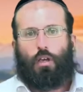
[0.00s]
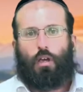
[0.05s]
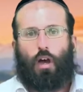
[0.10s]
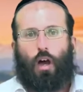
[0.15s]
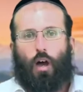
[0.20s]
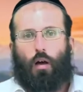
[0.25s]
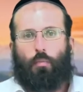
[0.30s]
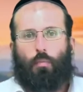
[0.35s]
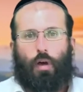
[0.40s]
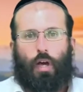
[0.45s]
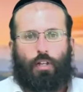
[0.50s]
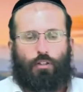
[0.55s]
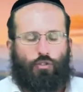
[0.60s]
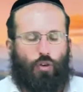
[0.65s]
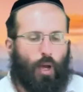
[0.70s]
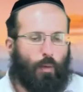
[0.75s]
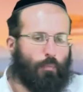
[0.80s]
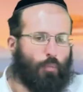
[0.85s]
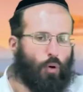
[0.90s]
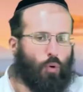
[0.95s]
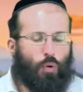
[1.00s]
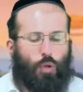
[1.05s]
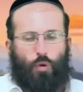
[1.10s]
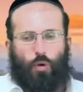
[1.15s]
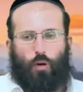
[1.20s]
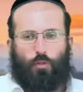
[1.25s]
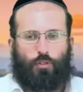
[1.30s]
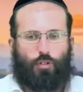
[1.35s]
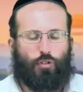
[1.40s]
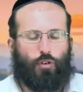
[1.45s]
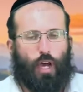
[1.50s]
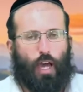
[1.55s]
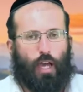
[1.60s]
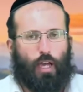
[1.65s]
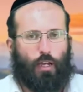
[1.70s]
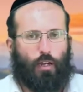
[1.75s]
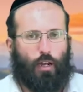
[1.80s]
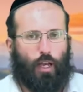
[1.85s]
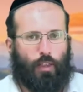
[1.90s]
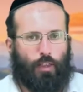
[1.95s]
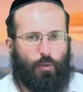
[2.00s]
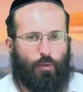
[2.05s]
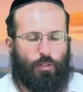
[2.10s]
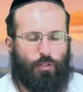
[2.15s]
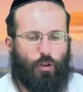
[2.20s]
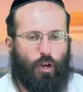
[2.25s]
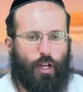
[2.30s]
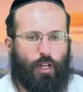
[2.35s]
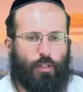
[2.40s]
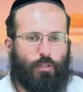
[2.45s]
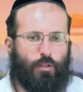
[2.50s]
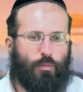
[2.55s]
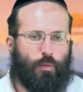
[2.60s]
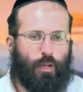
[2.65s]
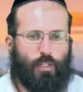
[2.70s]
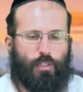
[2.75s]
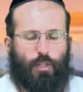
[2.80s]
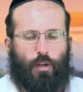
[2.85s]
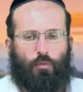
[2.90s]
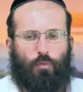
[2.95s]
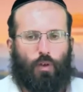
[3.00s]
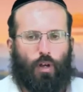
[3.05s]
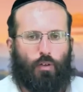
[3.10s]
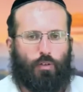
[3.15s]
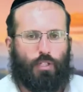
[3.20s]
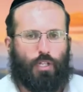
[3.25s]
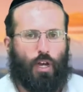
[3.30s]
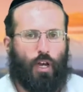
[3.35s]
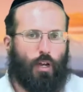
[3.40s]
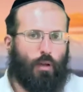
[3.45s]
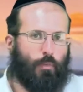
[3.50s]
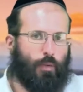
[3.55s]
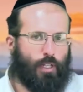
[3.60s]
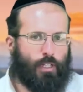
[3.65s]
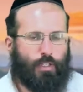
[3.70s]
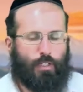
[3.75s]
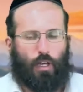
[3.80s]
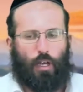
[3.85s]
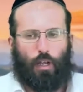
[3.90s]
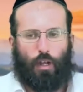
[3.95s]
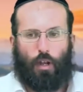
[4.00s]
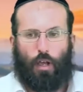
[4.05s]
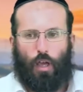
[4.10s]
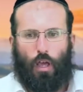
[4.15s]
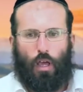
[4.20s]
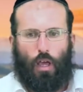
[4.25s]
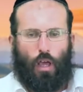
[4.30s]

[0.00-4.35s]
come and try to pull you off track, like they were trying to do myself when I was young and my son,